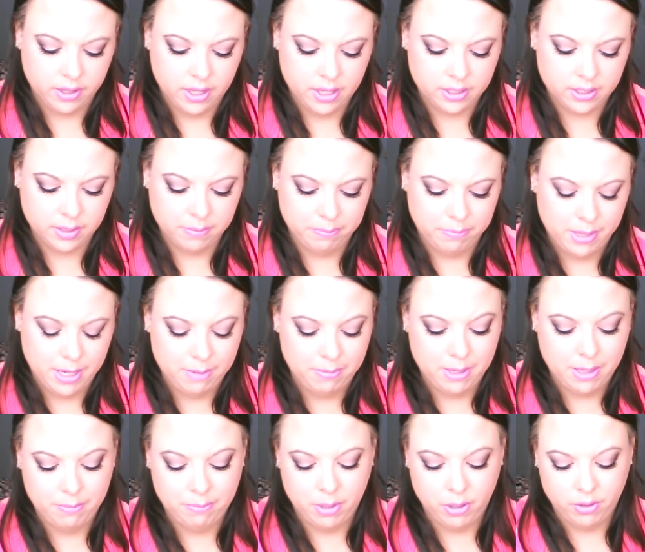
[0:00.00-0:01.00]
this
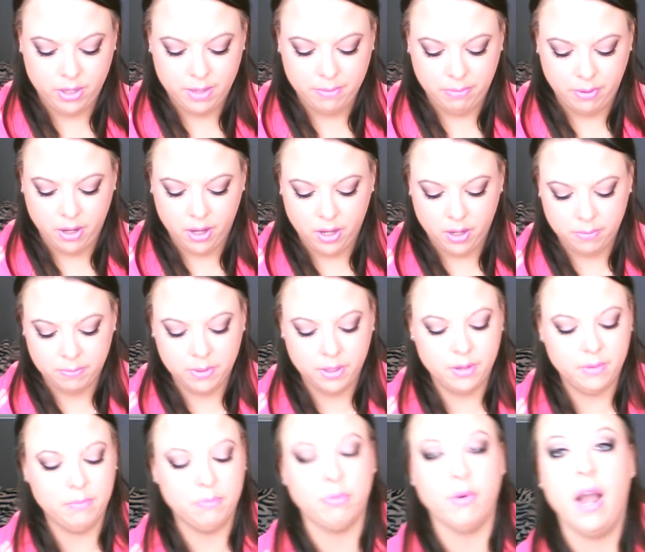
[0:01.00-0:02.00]
BB Beauty Balm
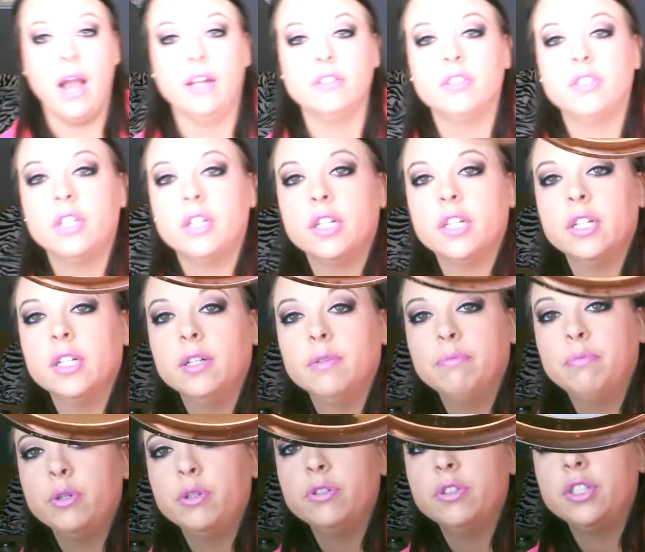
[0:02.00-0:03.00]

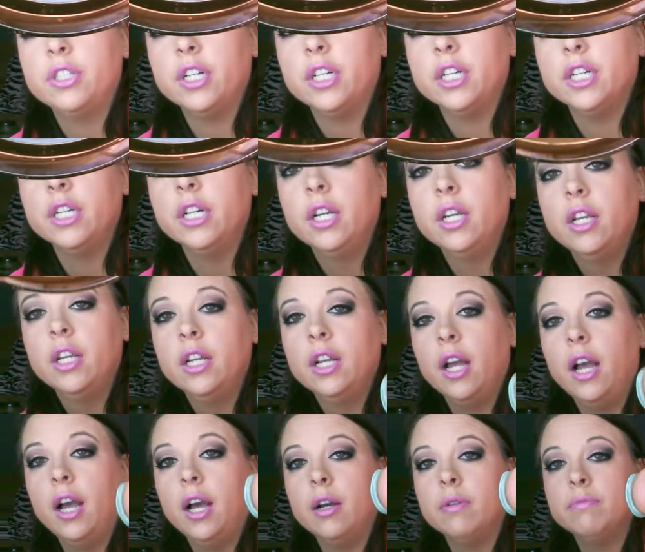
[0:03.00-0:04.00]
bronzer booster.
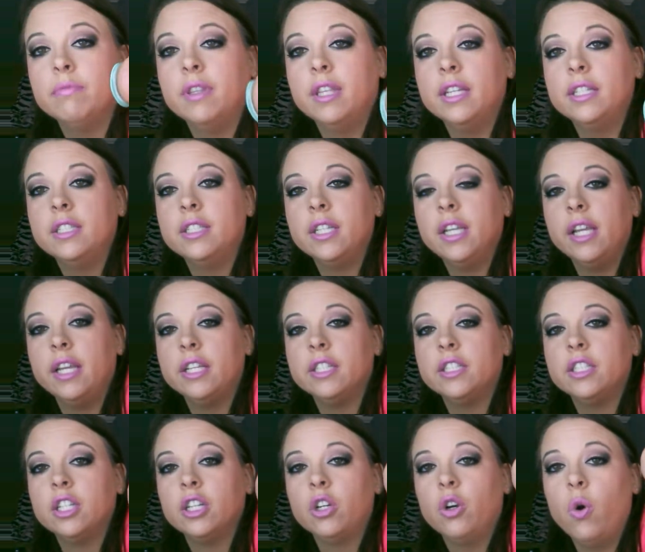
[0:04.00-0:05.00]
This
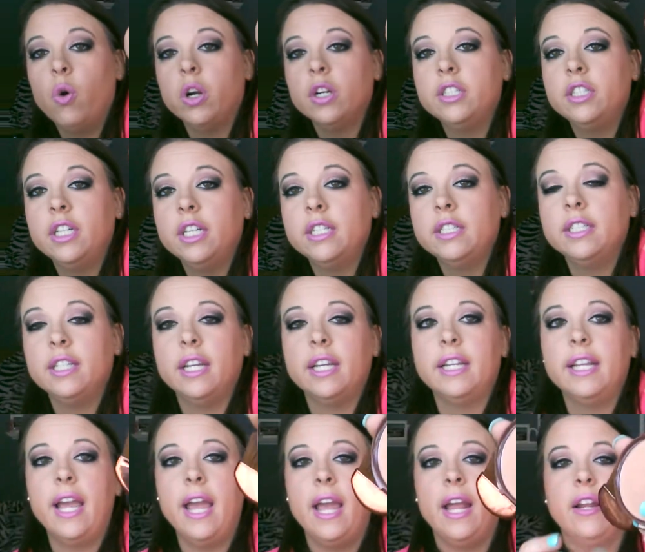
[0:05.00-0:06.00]
is gorgeous.
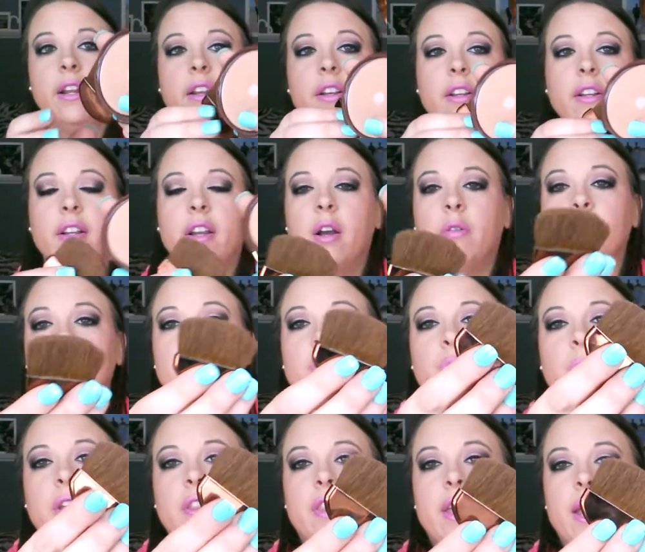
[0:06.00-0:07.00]
Again, comes
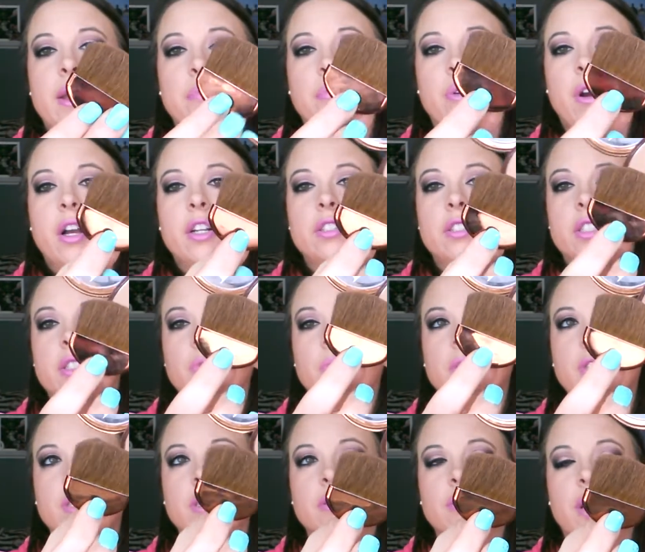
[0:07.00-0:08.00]
with a brush. This
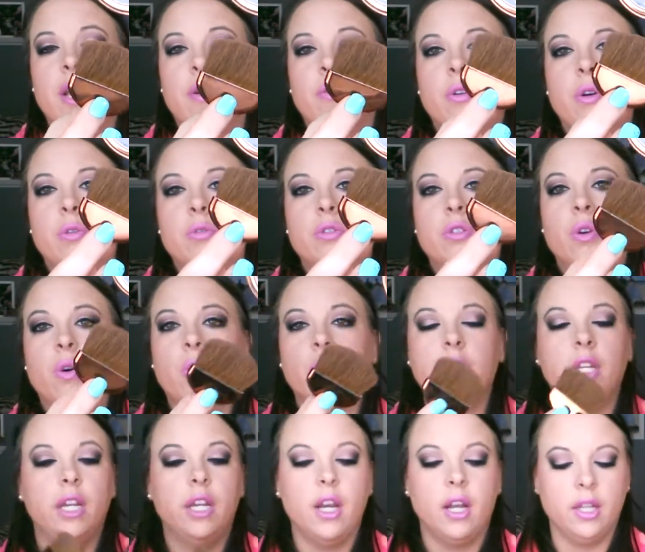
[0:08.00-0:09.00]
one's a rose
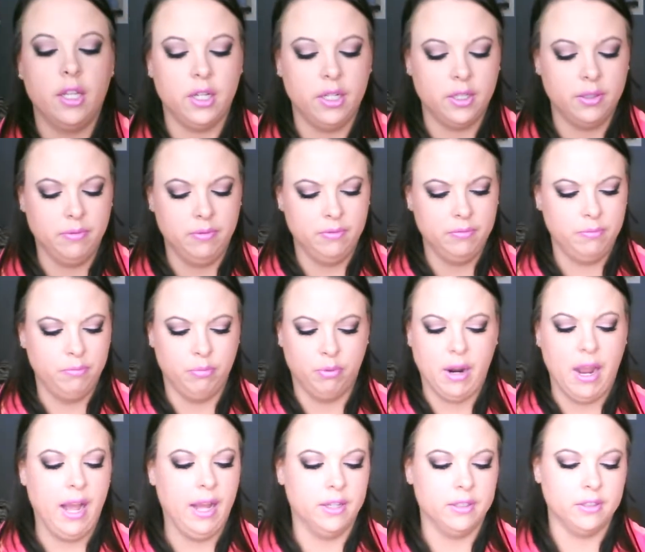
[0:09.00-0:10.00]
goldy color,
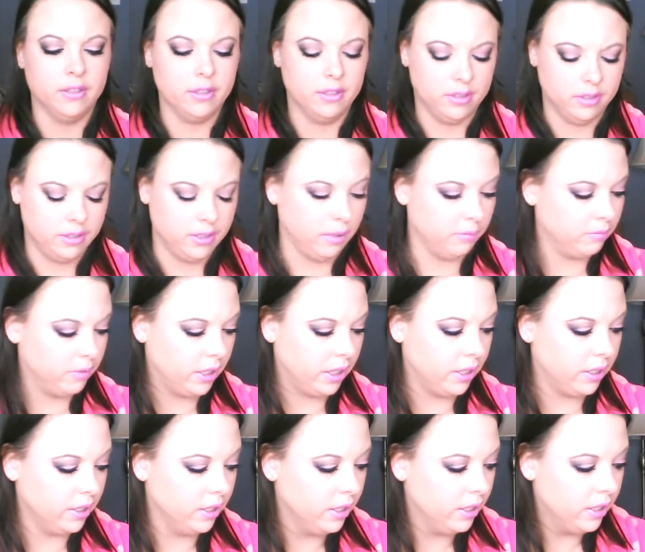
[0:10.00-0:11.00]
bronze
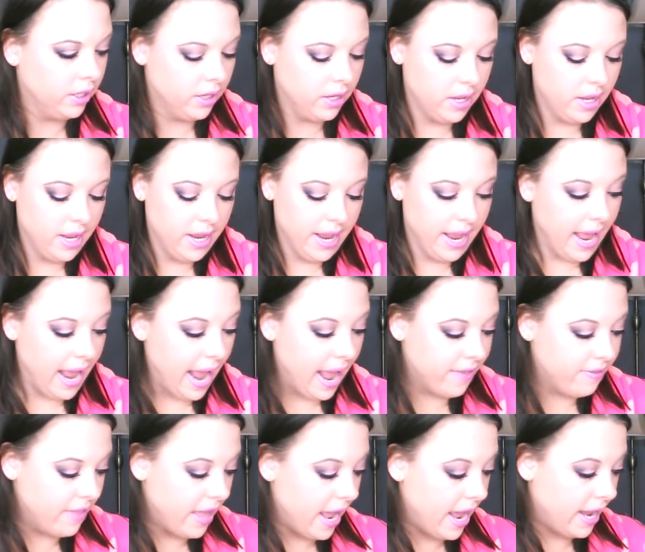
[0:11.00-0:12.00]
something.
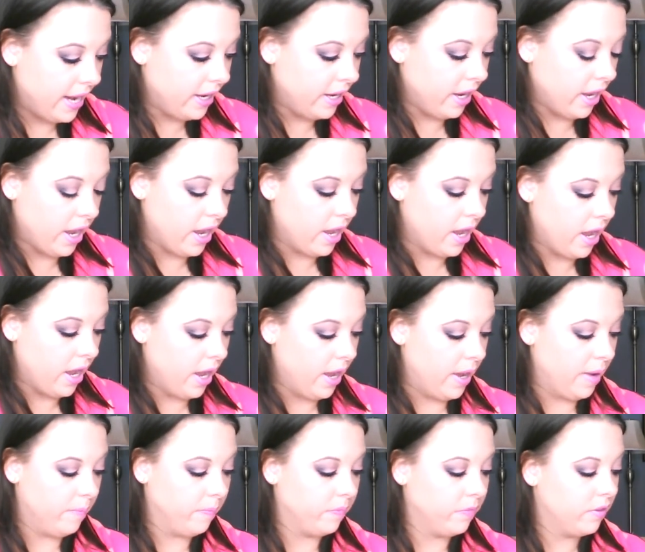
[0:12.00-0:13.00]
And then
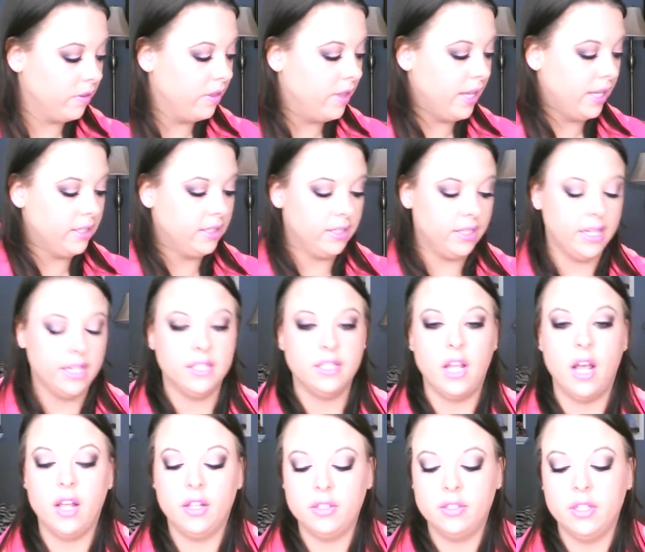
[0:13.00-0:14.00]
this is
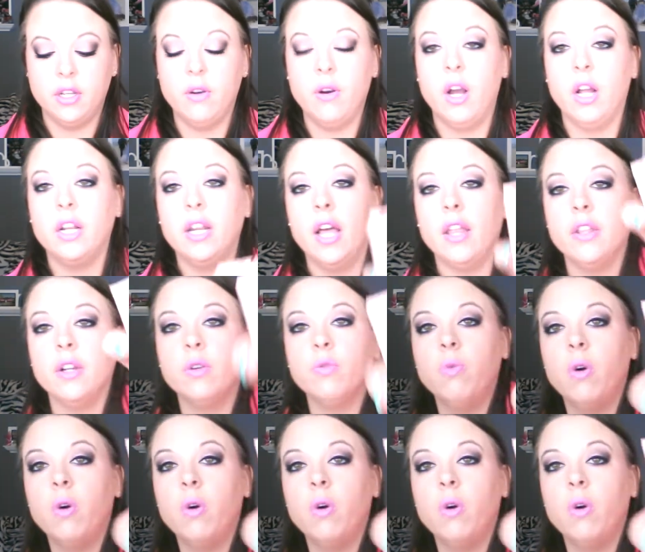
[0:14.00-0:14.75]
also another